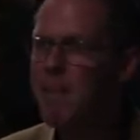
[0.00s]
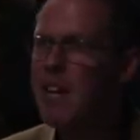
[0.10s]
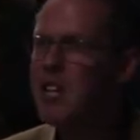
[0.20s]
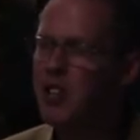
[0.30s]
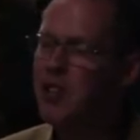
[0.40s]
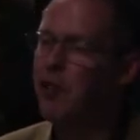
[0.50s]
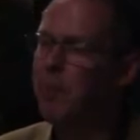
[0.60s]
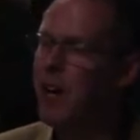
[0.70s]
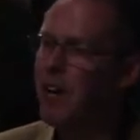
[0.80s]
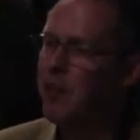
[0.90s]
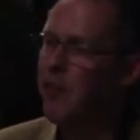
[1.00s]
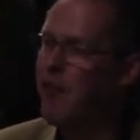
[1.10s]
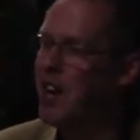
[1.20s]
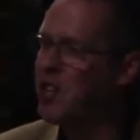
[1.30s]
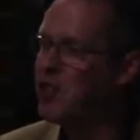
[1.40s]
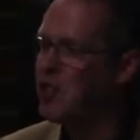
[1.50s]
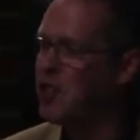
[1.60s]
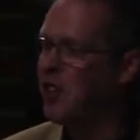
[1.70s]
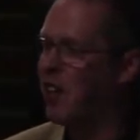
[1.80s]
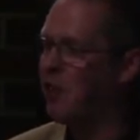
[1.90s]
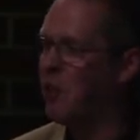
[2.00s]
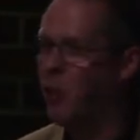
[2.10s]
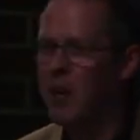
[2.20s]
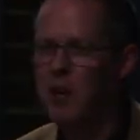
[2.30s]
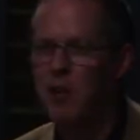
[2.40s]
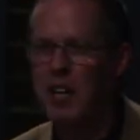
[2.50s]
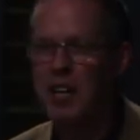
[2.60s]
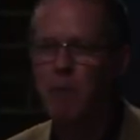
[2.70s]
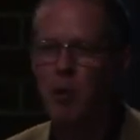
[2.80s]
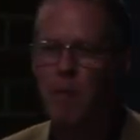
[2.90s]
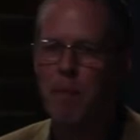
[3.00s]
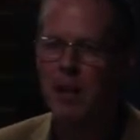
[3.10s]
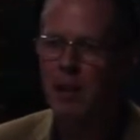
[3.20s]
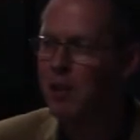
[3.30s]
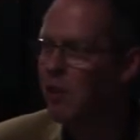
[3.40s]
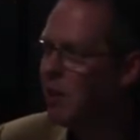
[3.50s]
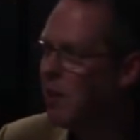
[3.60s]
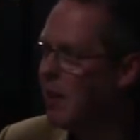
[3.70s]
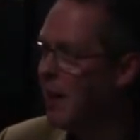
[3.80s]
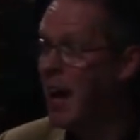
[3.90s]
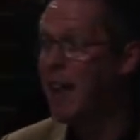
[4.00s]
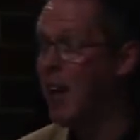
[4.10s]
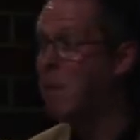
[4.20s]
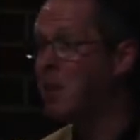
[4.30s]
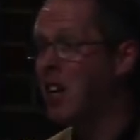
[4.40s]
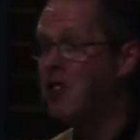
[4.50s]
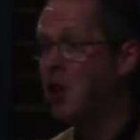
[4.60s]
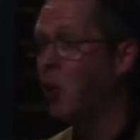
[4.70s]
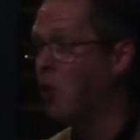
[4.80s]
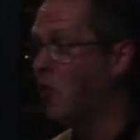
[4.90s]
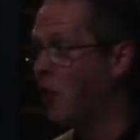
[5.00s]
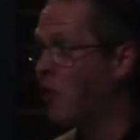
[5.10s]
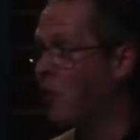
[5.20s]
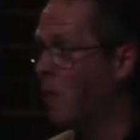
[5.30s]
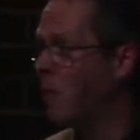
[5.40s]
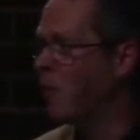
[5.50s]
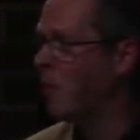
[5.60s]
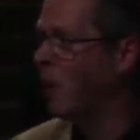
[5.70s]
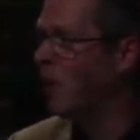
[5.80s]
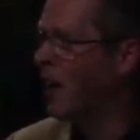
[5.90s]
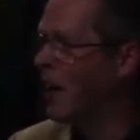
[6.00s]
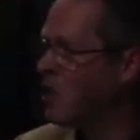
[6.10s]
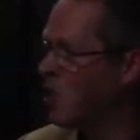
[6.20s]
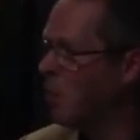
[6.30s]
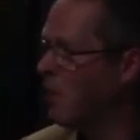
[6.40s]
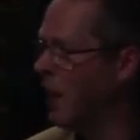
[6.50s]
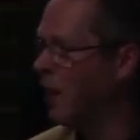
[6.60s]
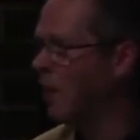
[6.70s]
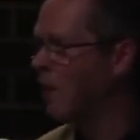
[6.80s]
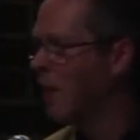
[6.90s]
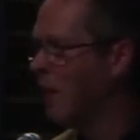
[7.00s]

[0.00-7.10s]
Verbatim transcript: It means a smart fridge that tells you when you need more milk and then potentially orders it from, from an online shop to get it